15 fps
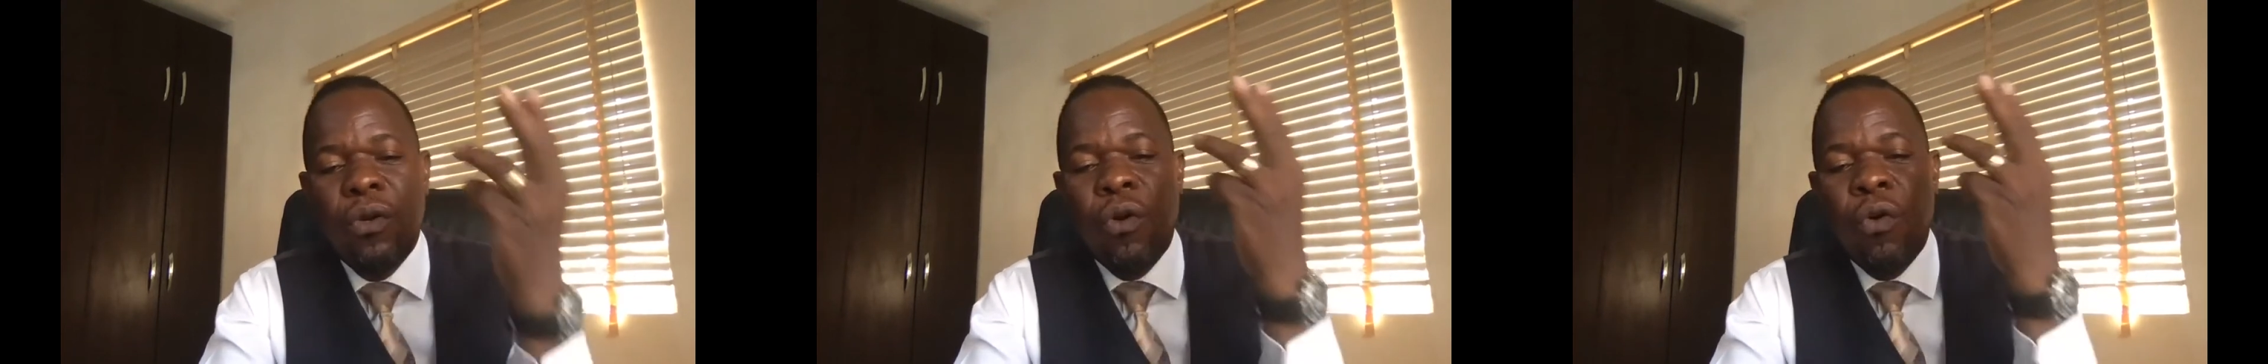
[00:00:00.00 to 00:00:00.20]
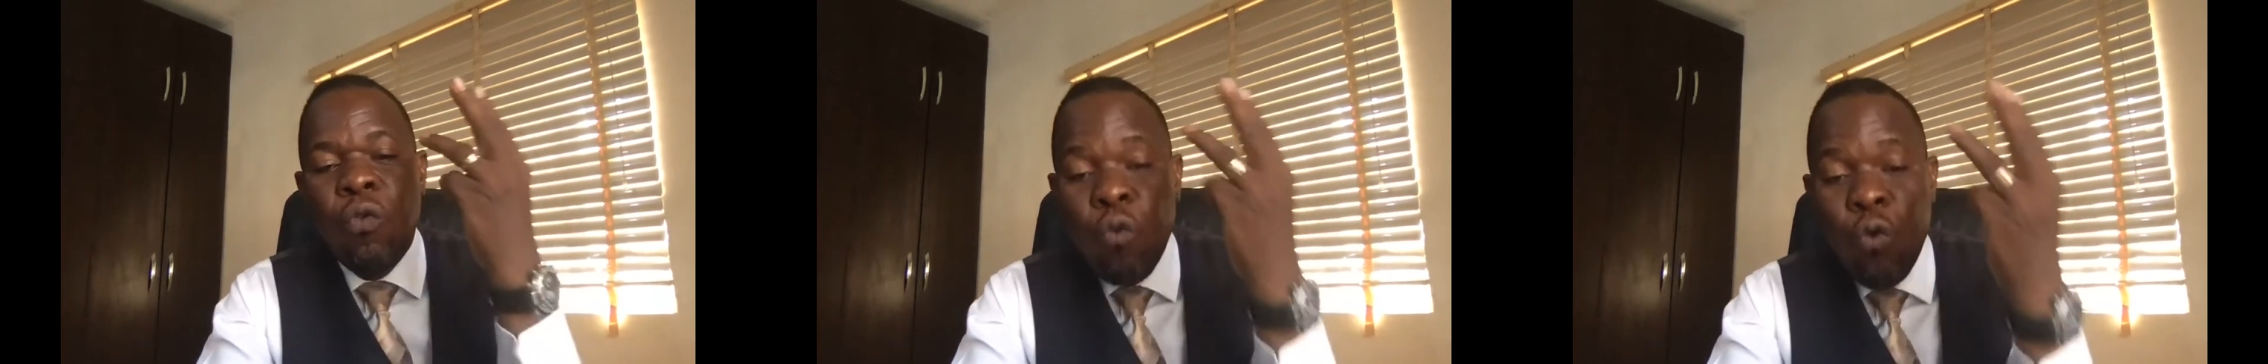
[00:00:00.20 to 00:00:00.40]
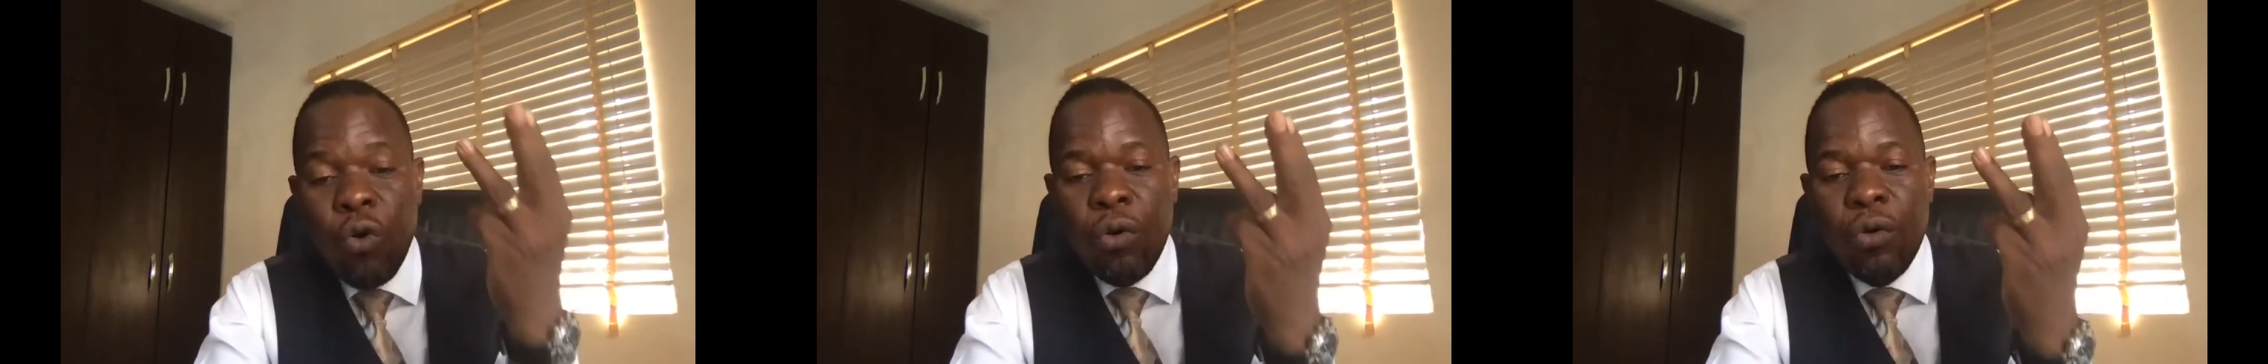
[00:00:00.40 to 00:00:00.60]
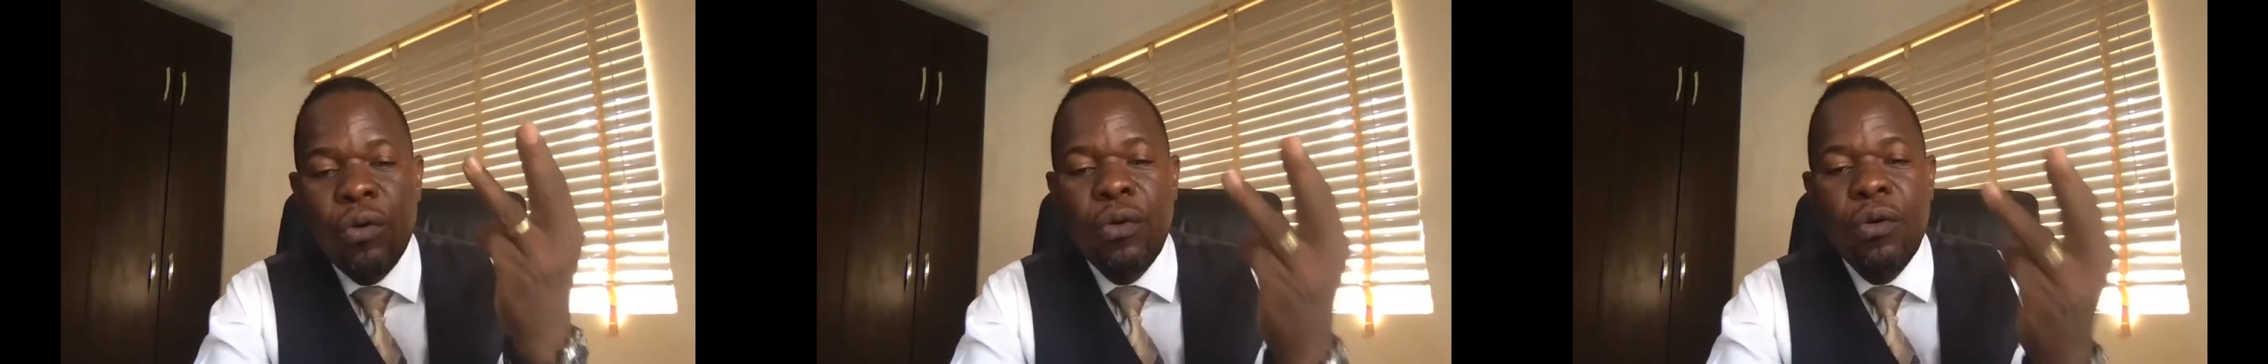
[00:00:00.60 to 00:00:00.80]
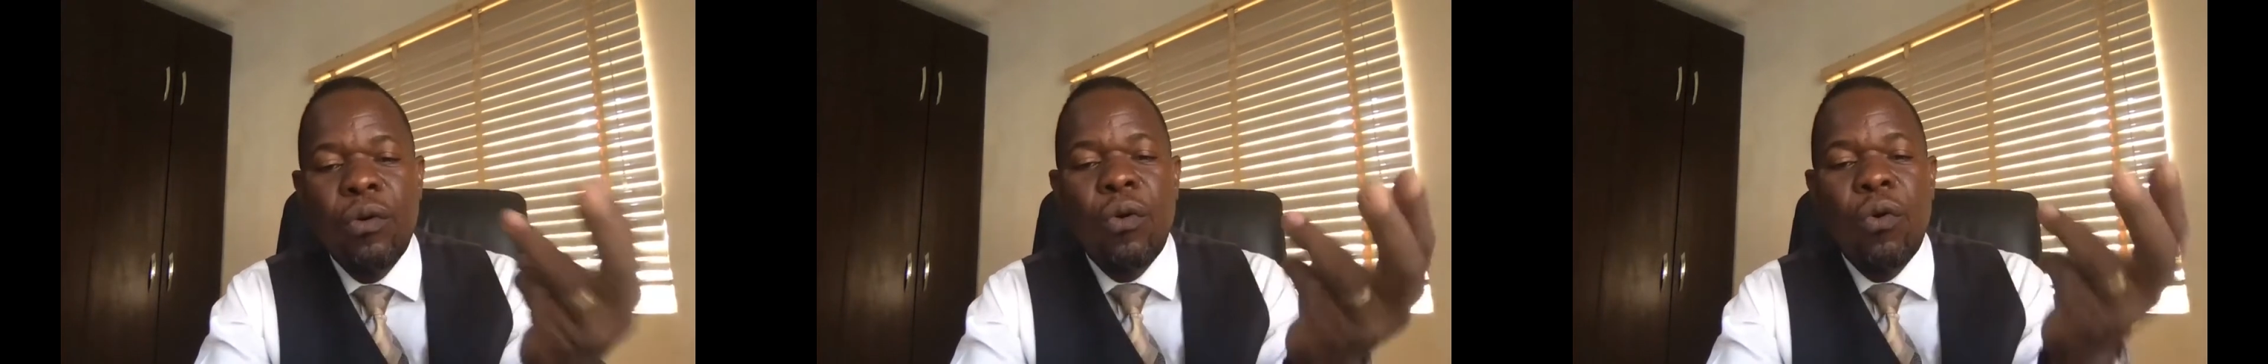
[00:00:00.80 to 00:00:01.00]
who,
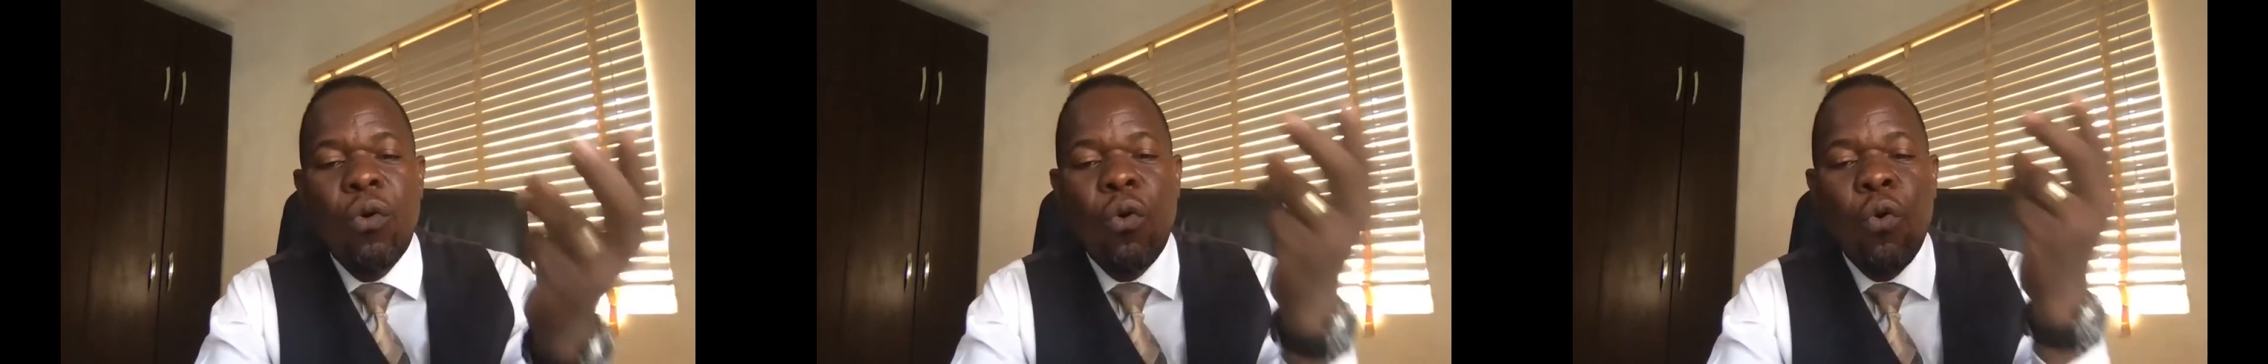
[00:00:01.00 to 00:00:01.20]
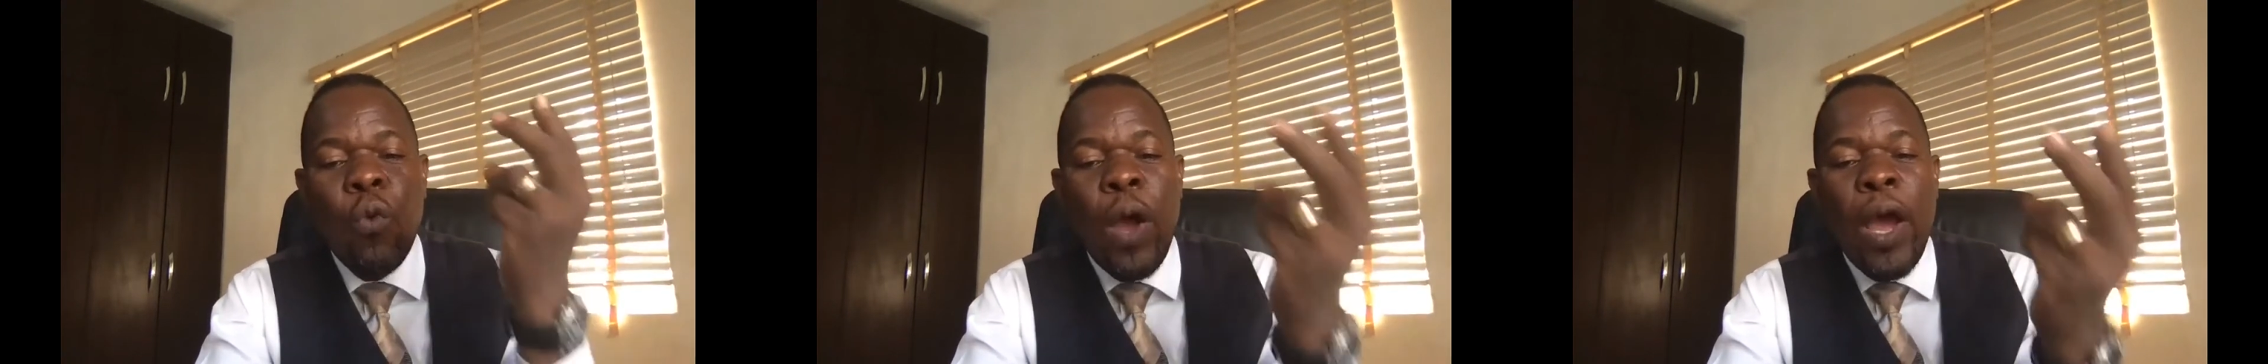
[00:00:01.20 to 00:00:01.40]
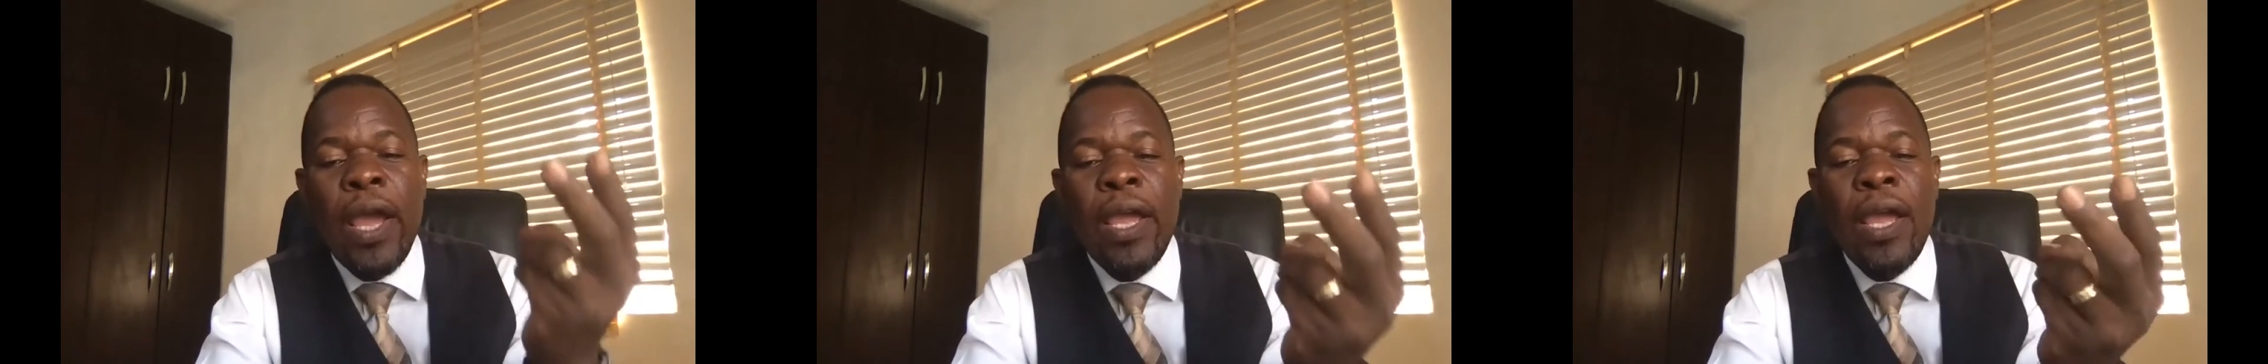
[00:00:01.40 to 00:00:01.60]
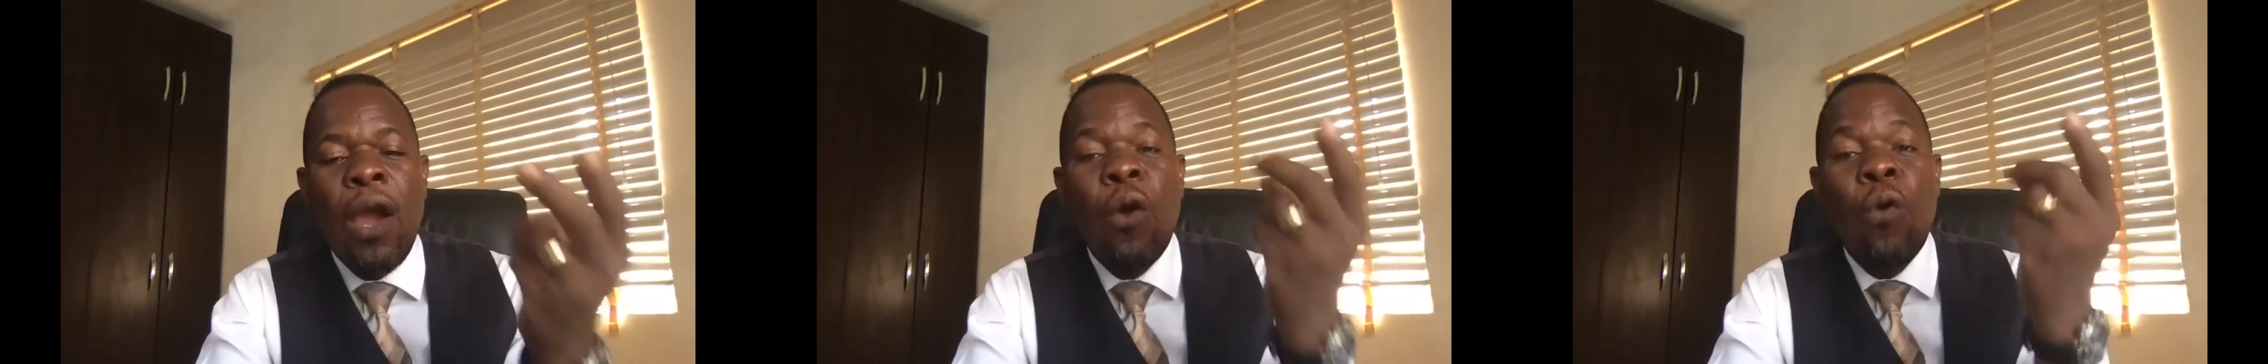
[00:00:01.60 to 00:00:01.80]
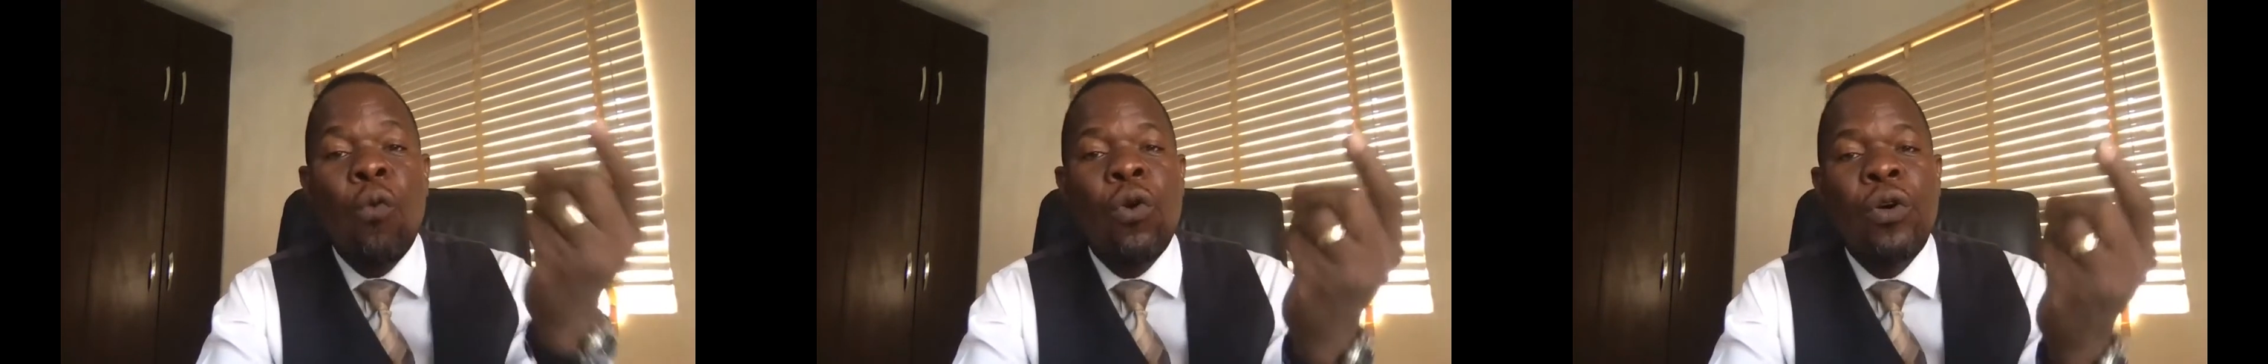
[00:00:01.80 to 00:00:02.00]
why,
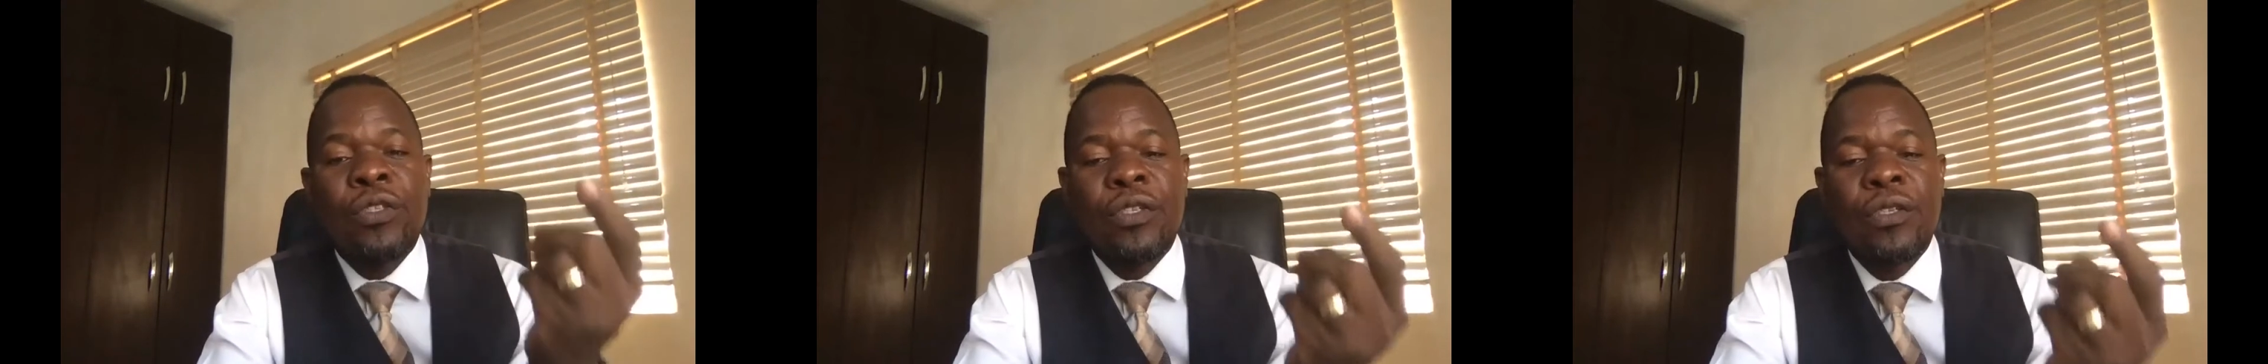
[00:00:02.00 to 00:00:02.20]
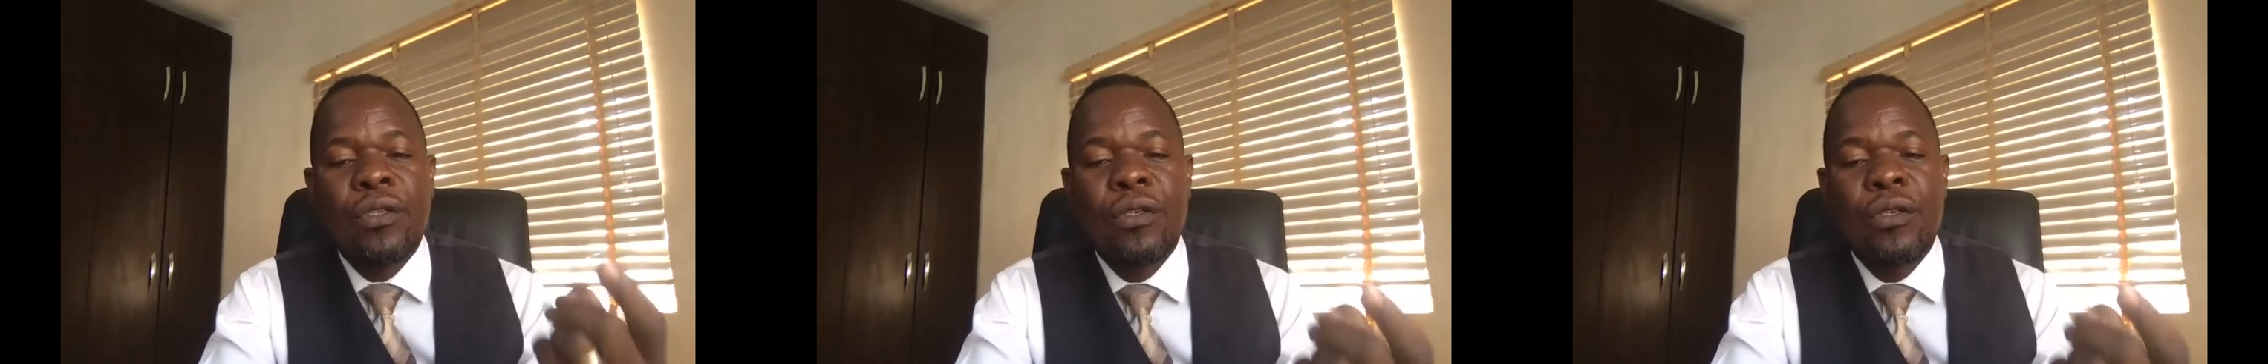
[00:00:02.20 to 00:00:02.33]
and what.